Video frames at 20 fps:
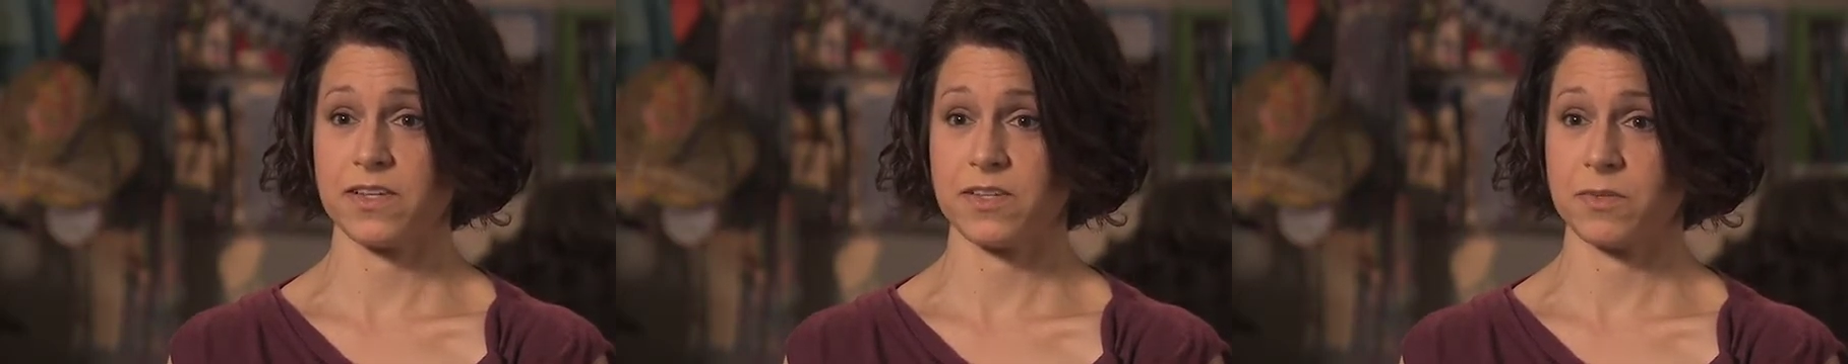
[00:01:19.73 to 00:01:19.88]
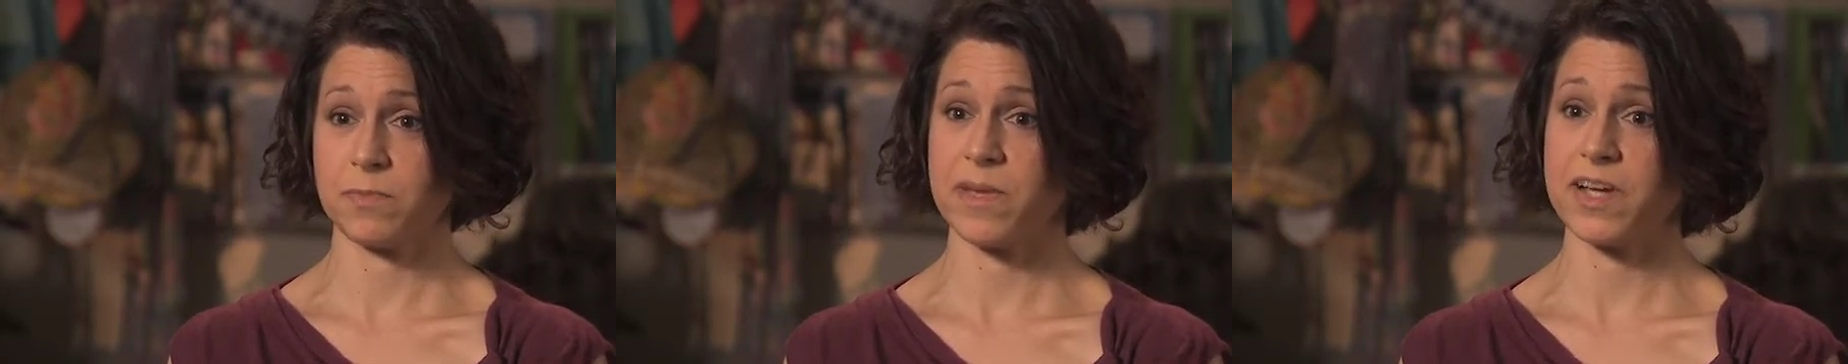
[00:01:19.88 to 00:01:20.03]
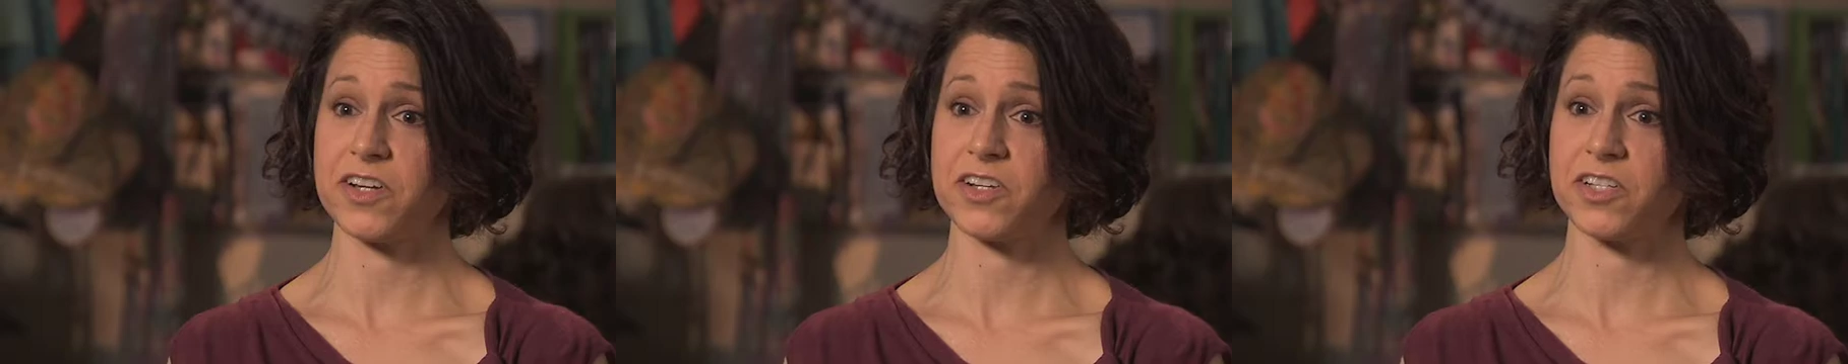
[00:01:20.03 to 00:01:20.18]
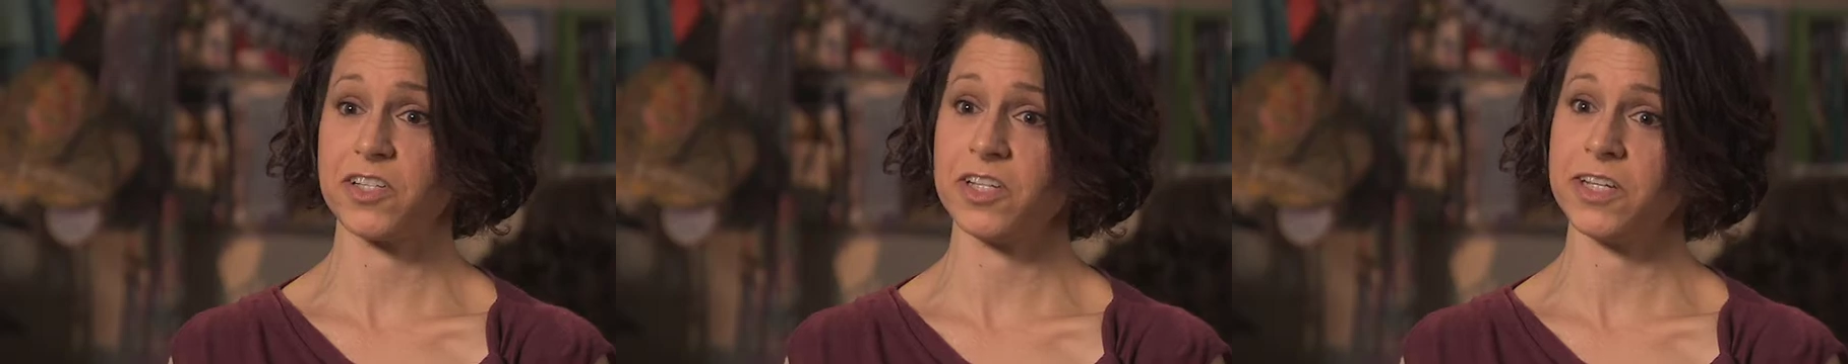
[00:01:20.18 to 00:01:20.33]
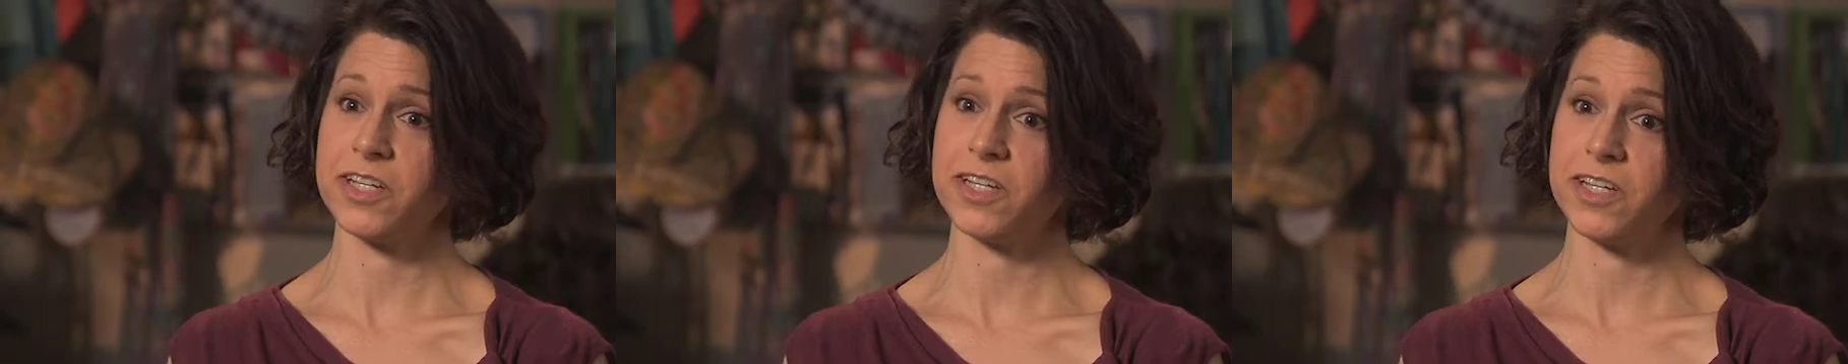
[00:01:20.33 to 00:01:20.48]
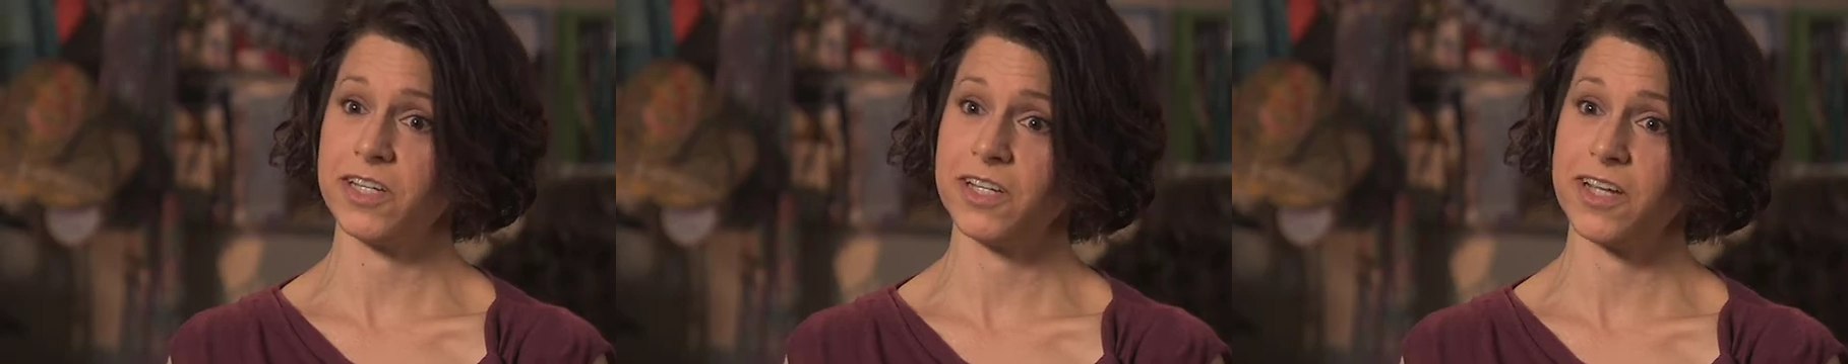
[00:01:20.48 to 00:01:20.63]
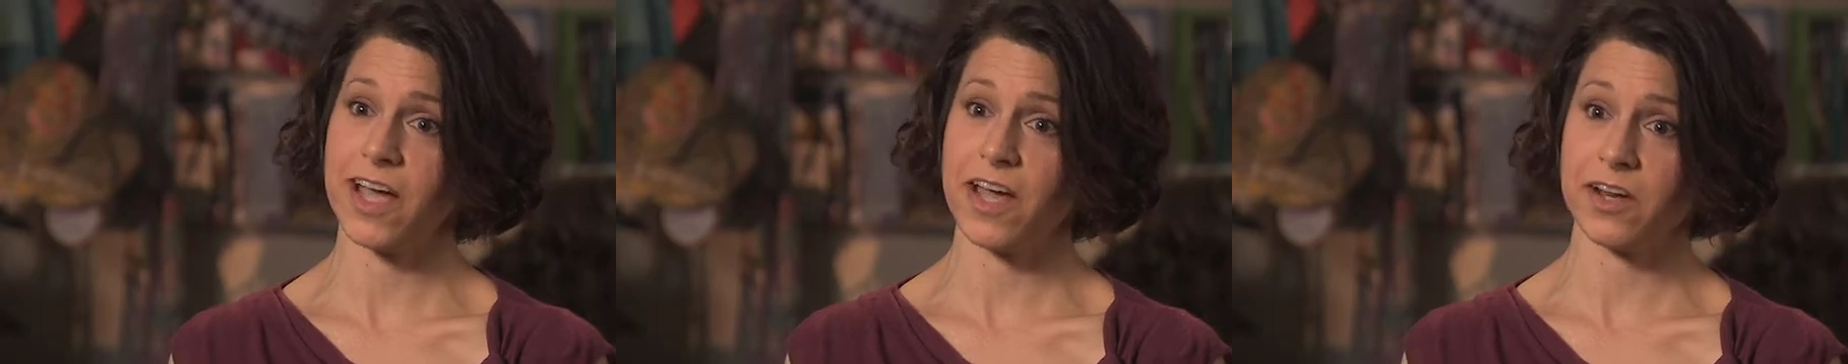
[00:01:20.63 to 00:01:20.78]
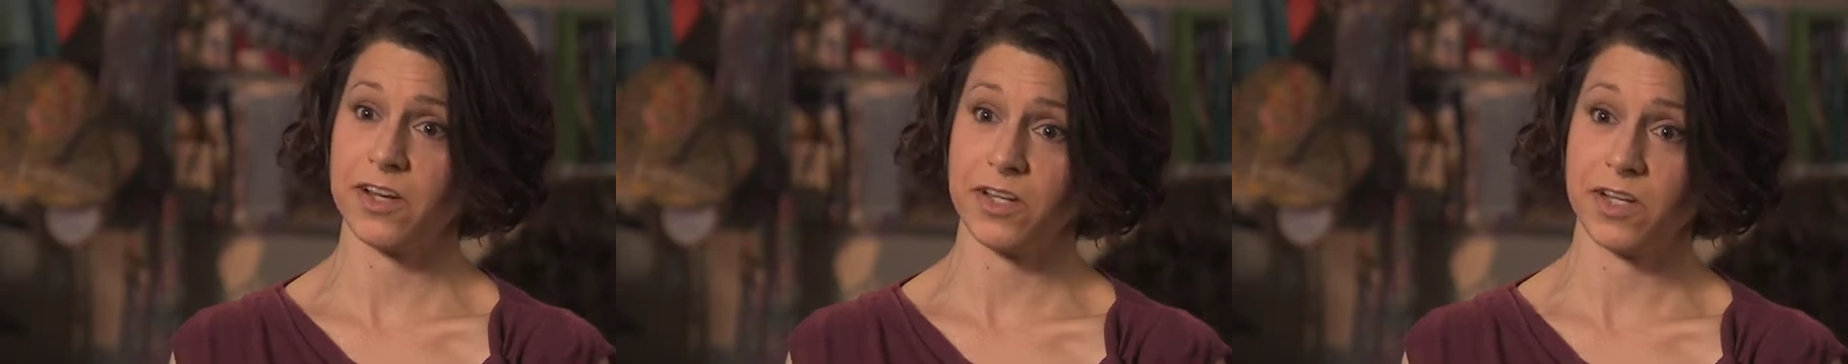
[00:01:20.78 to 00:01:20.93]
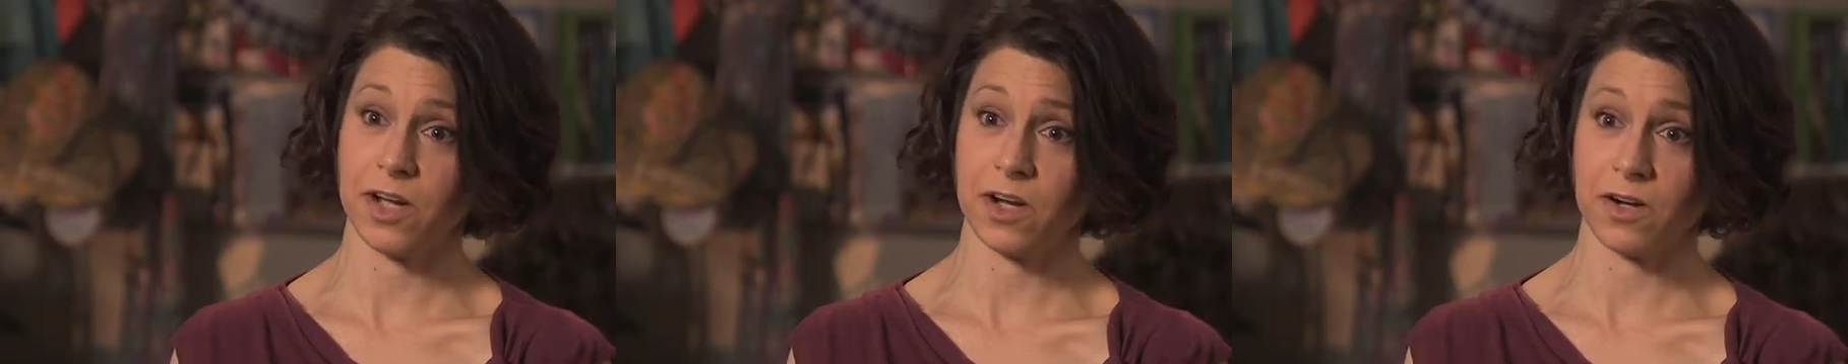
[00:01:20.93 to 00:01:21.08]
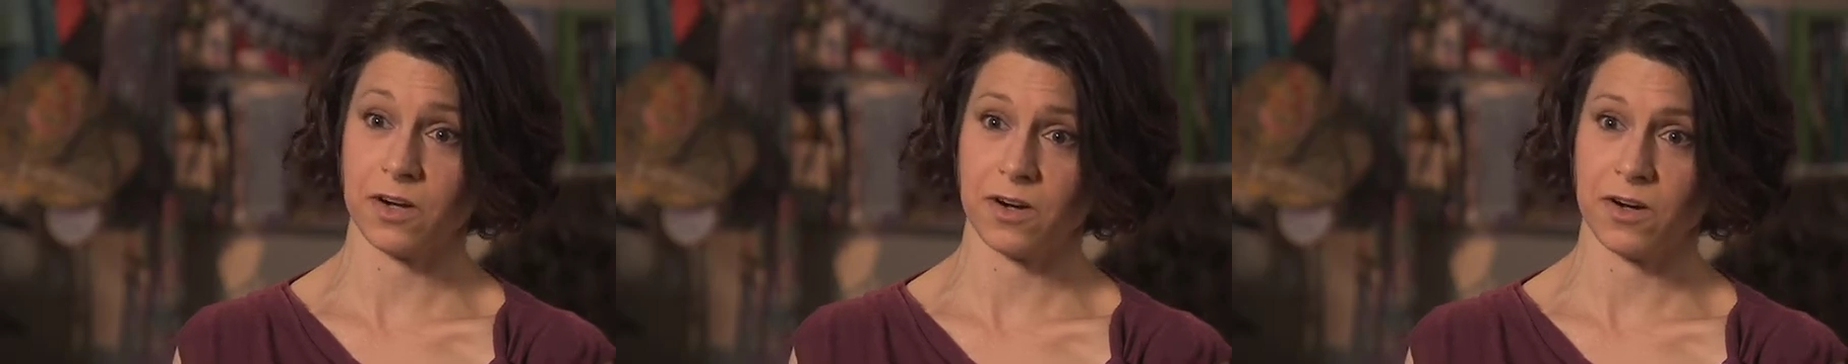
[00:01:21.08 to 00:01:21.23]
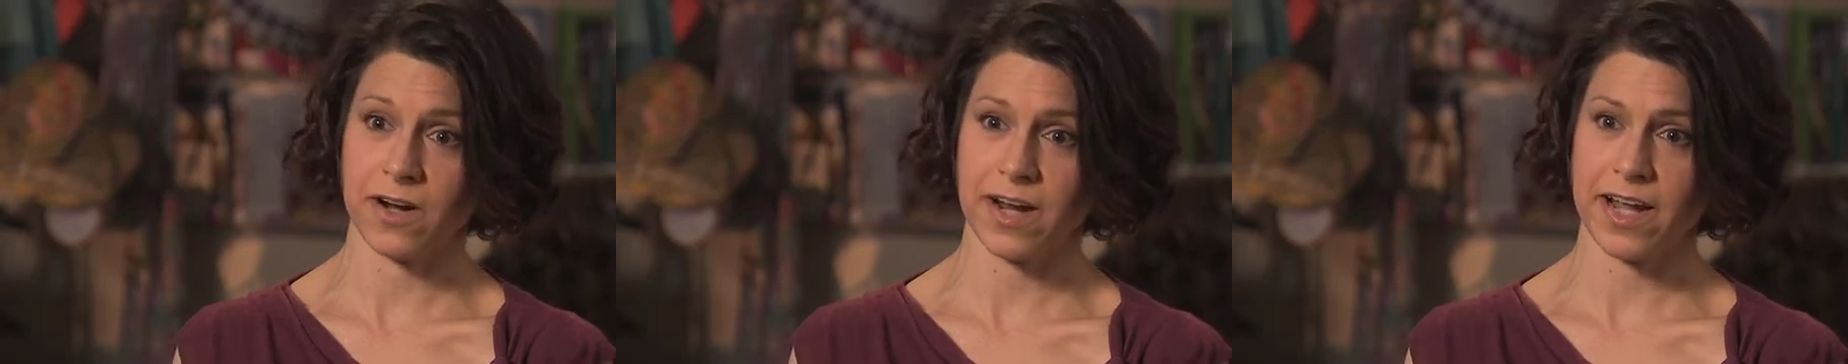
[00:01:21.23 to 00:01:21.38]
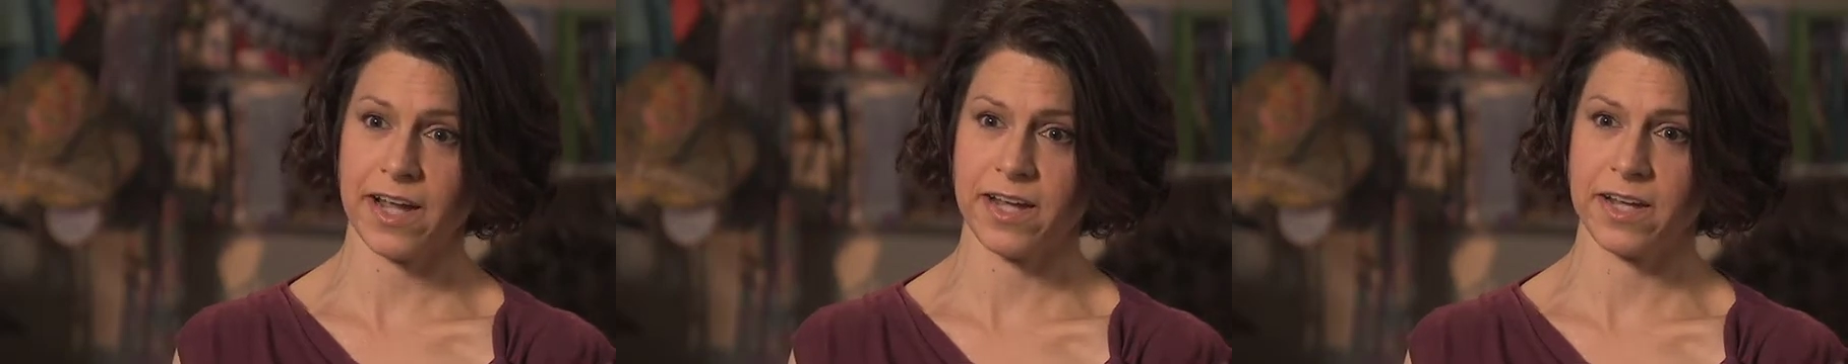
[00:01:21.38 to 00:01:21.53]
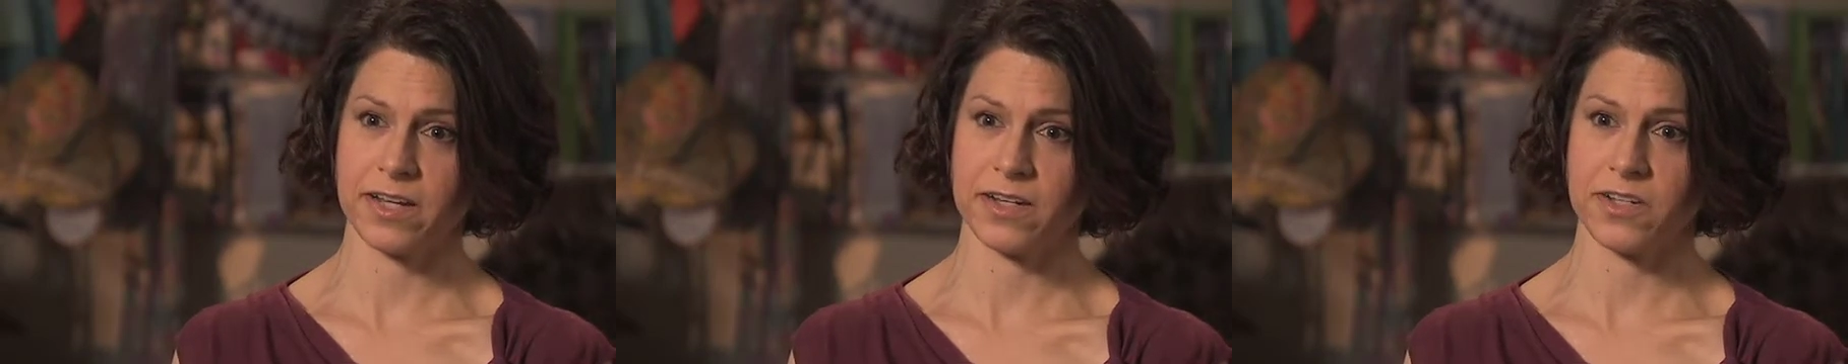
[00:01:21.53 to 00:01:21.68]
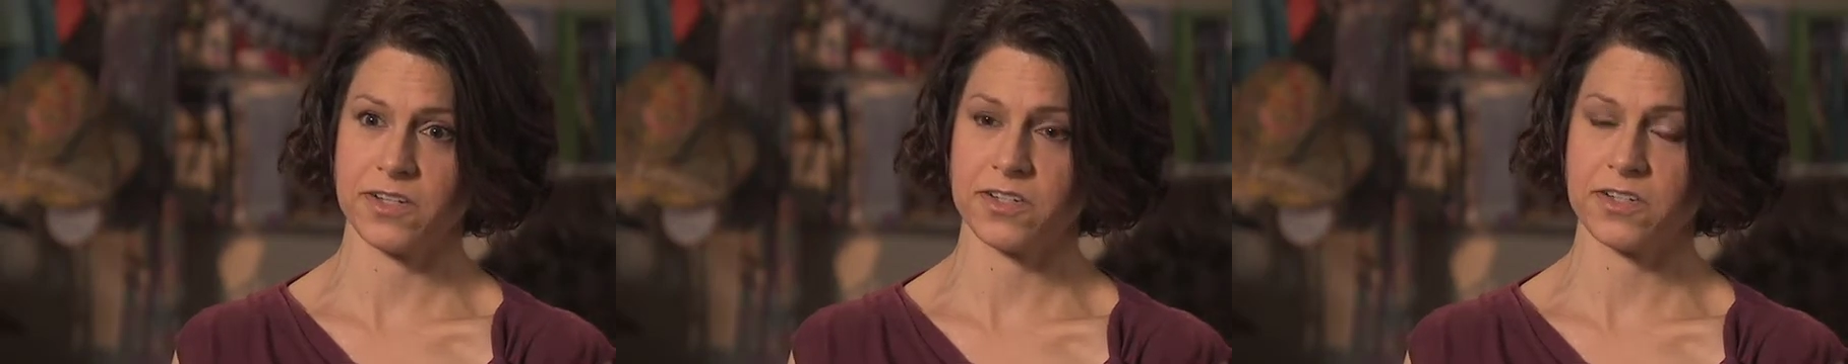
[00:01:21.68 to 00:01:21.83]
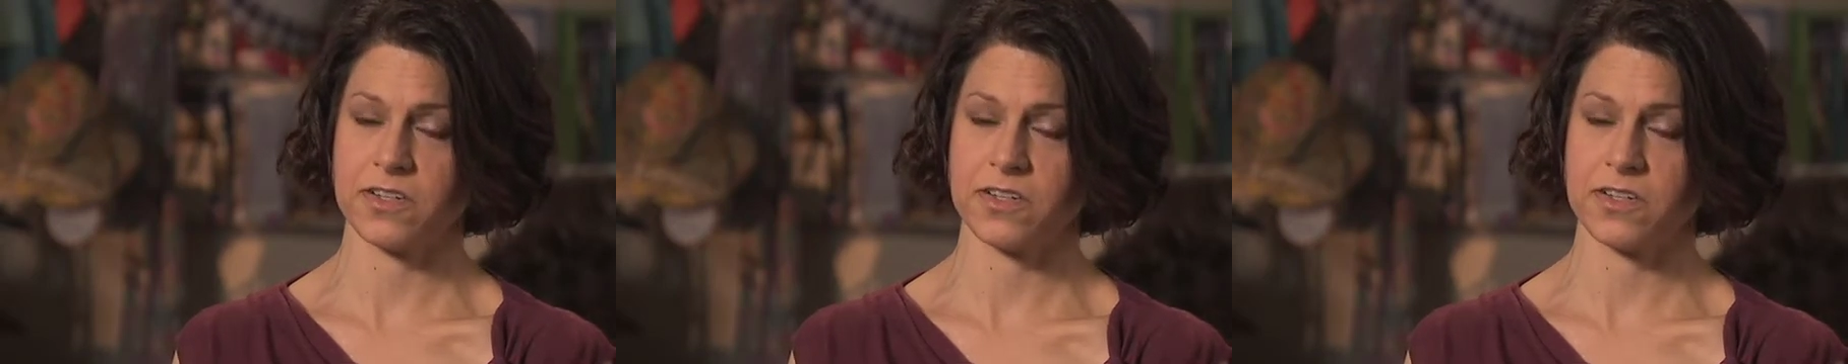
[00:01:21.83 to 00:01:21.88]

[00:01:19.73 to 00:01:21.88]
especially at a younger age,